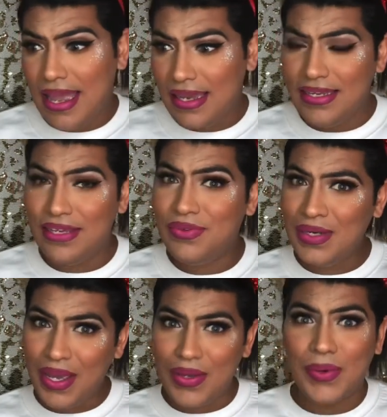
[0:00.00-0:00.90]
and
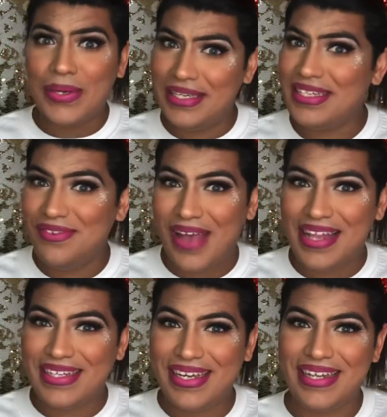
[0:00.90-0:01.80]
even going into
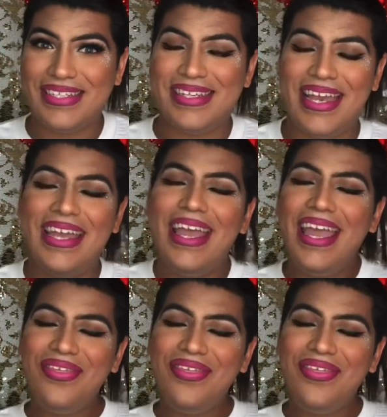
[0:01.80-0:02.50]
Valentine's Day.